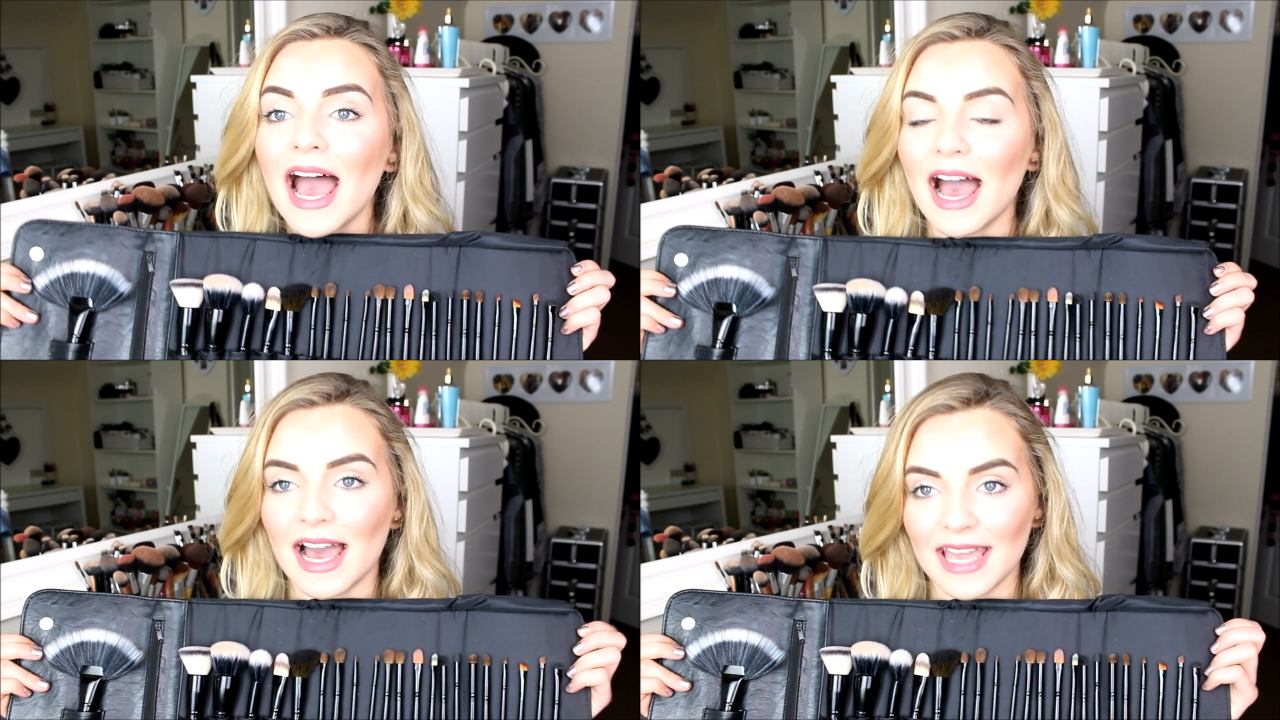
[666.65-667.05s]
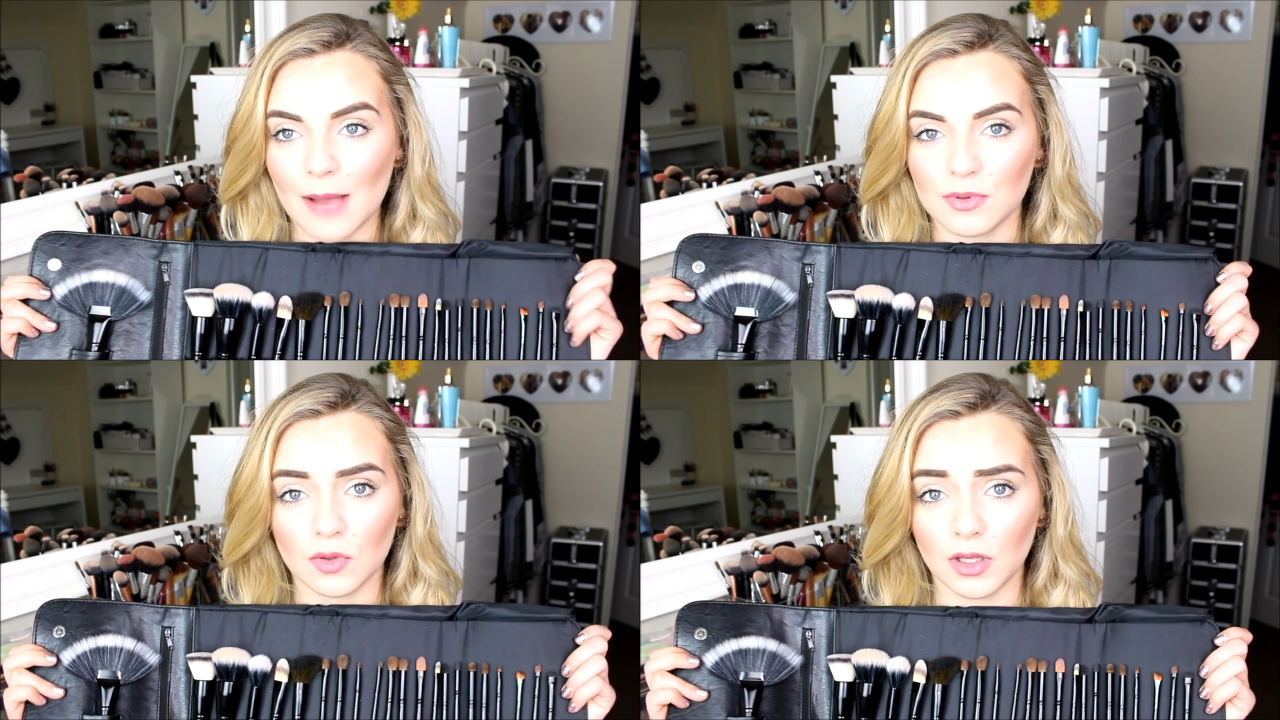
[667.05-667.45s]
I
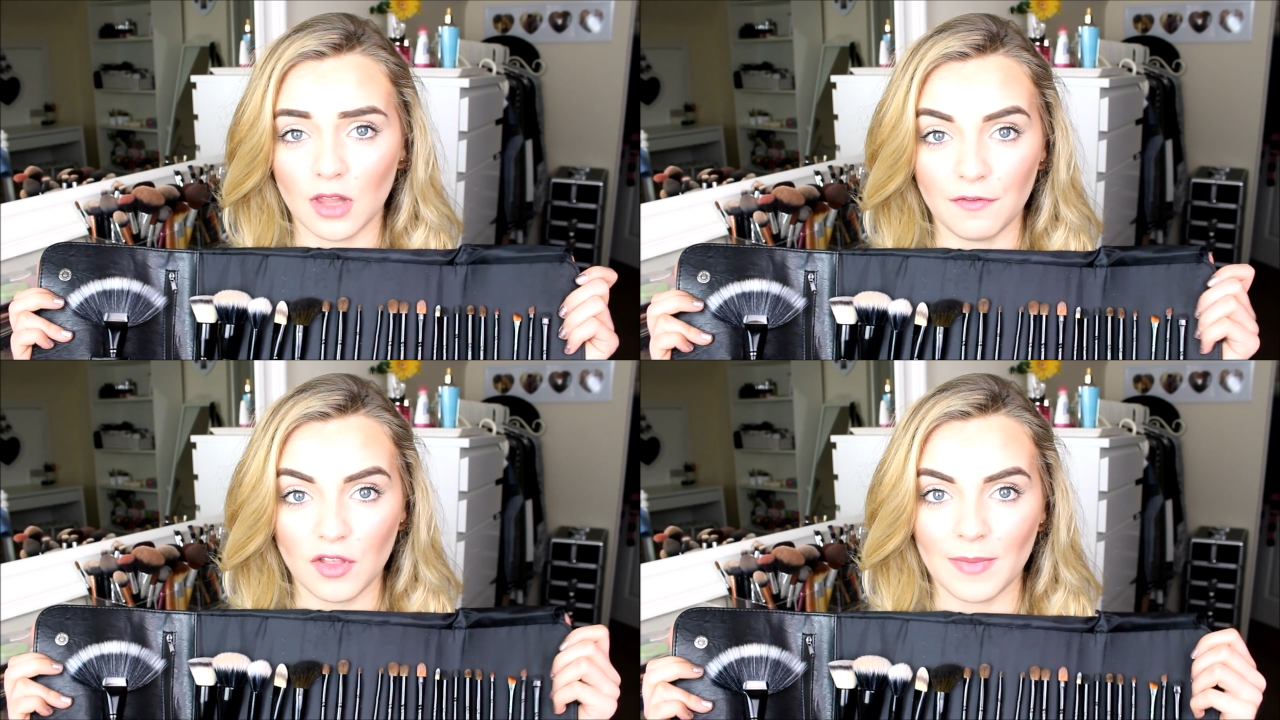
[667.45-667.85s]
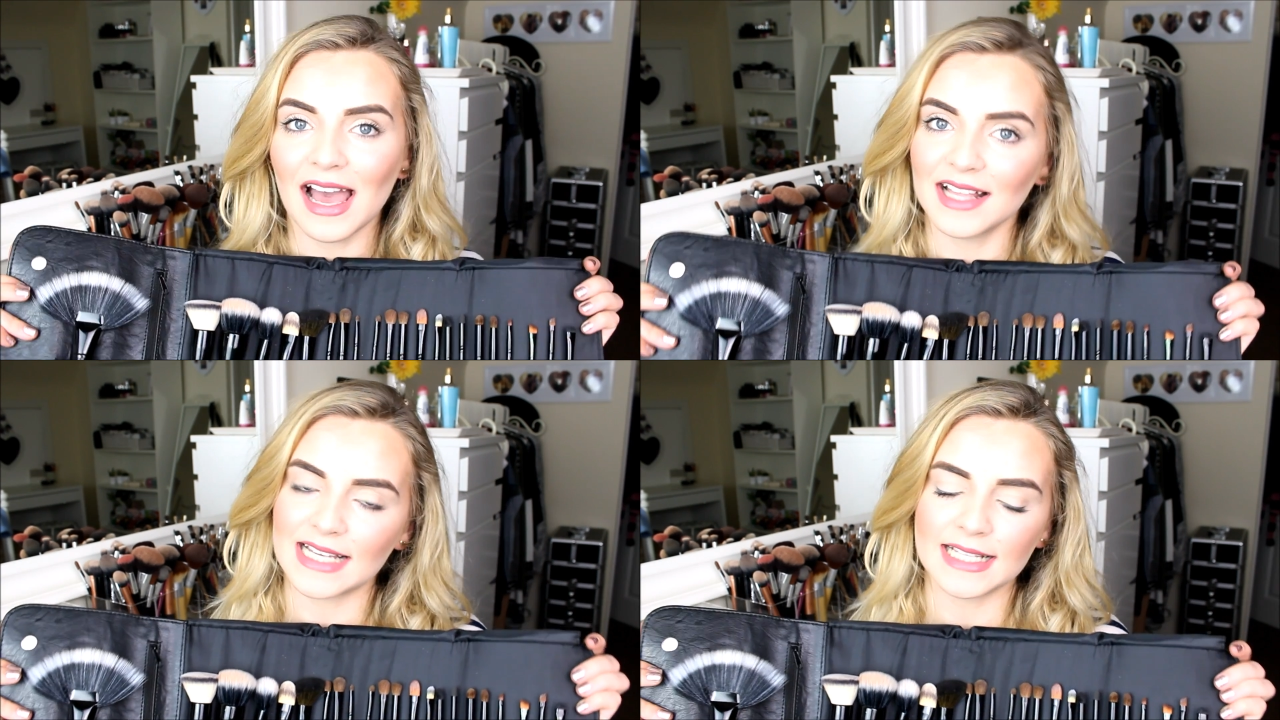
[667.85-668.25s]
absolutely love them,
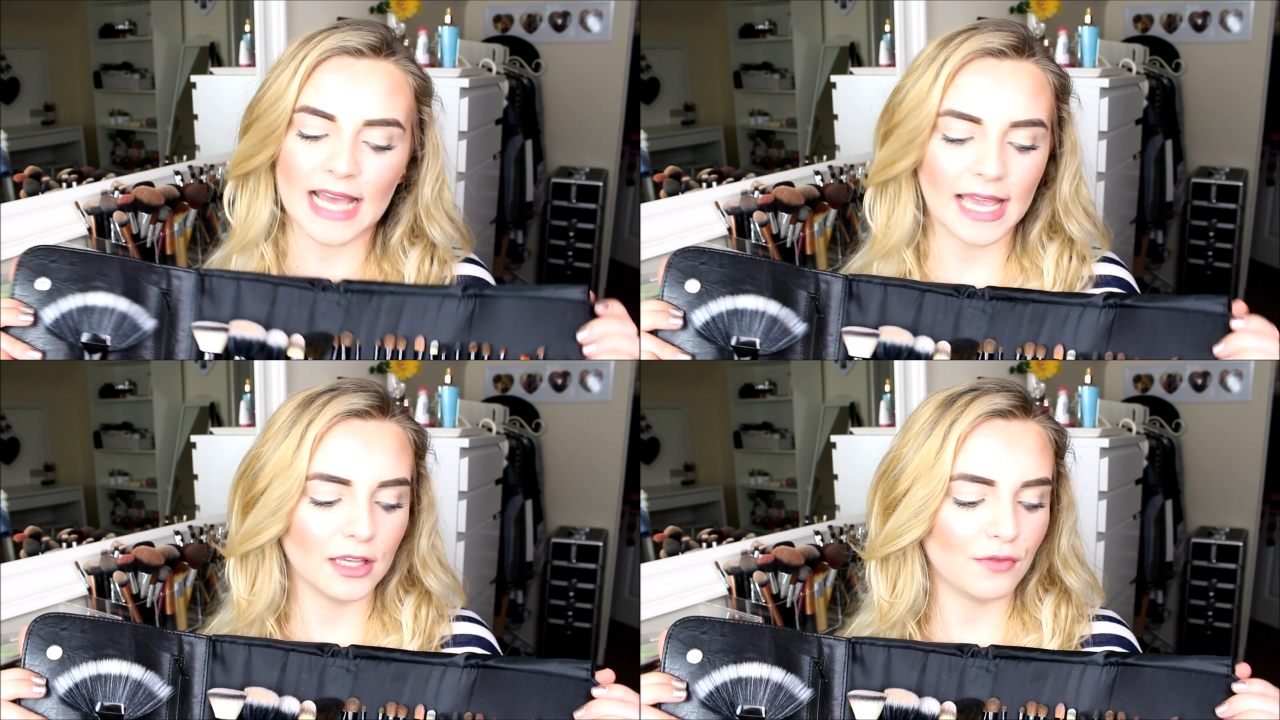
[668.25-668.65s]
and I'd highly